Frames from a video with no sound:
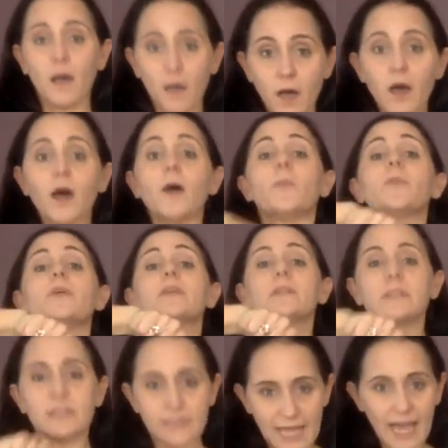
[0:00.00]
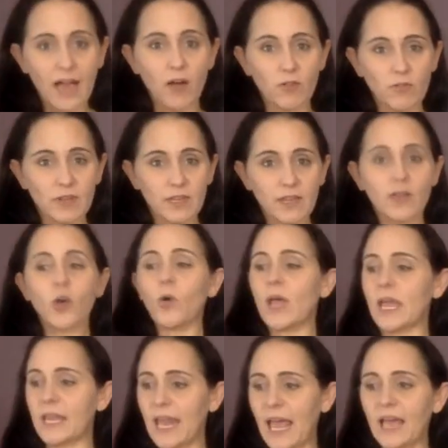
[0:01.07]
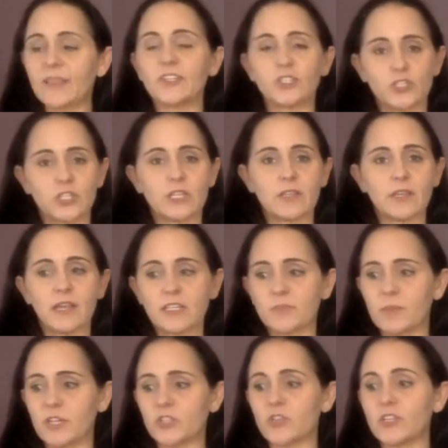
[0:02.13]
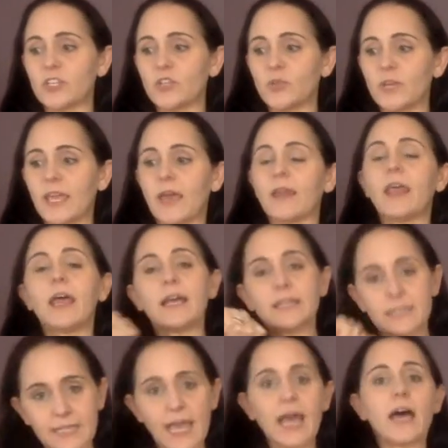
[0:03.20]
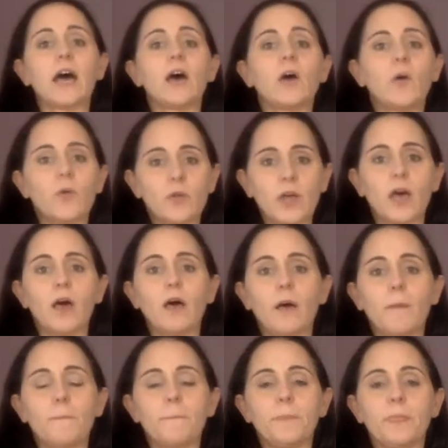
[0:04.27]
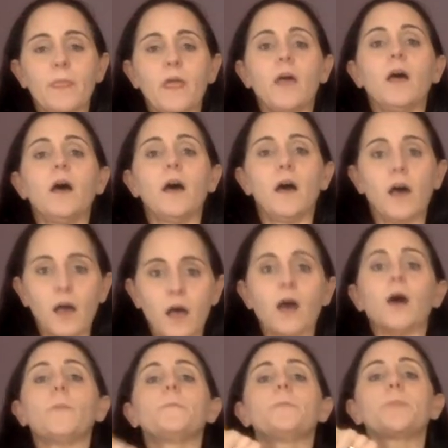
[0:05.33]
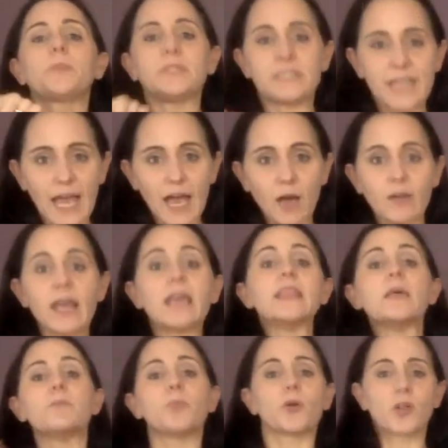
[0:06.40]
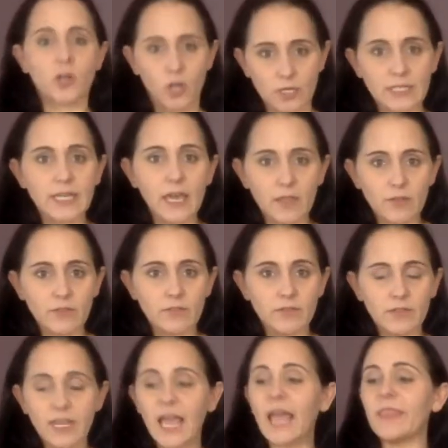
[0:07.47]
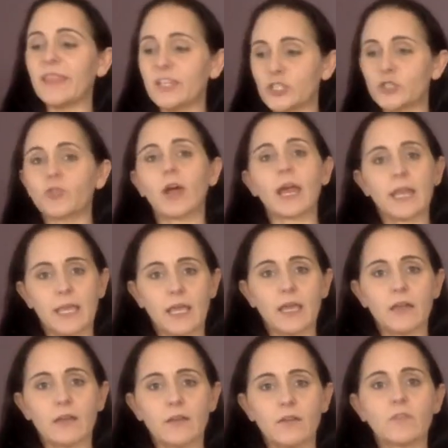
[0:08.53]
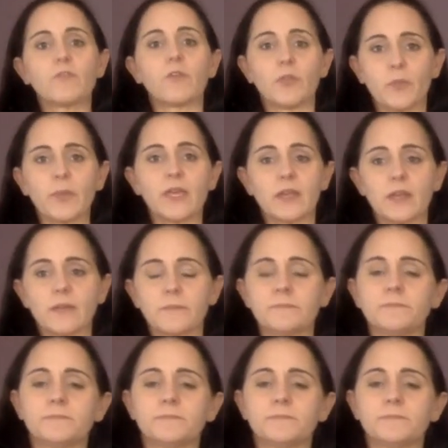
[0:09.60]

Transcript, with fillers: up, down. Go ahead and add the G in the next measure and then do it again. Down, up, up, down, and then put it all together, and then try it again from the beginning.